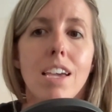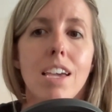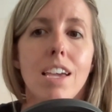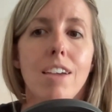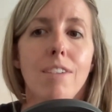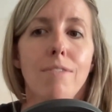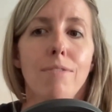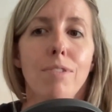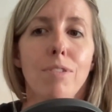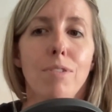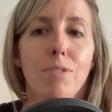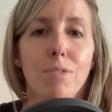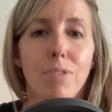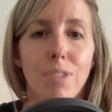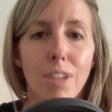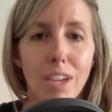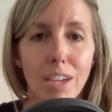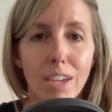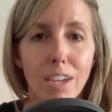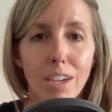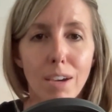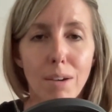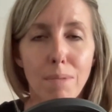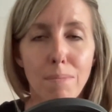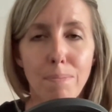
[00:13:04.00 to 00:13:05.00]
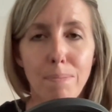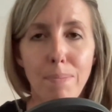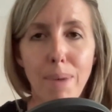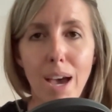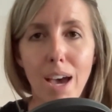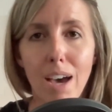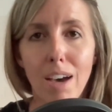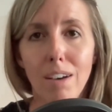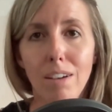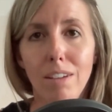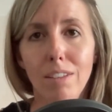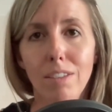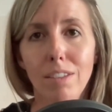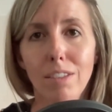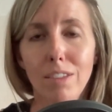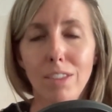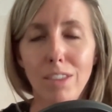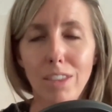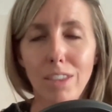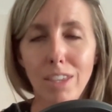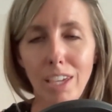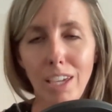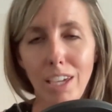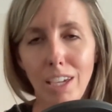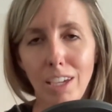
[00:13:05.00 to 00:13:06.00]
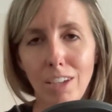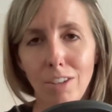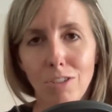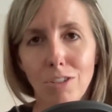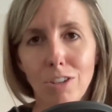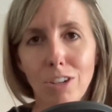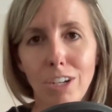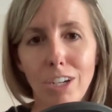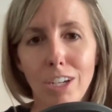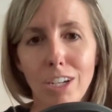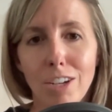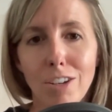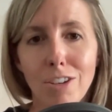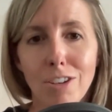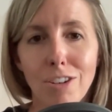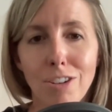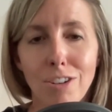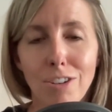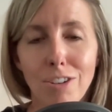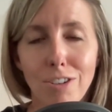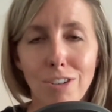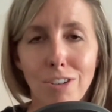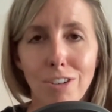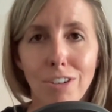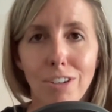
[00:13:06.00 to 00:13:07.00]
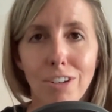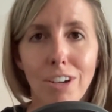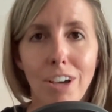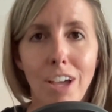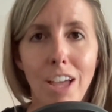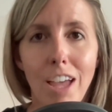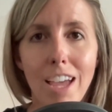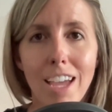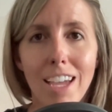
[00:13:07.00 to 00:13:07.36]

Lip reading: If you think about the traditional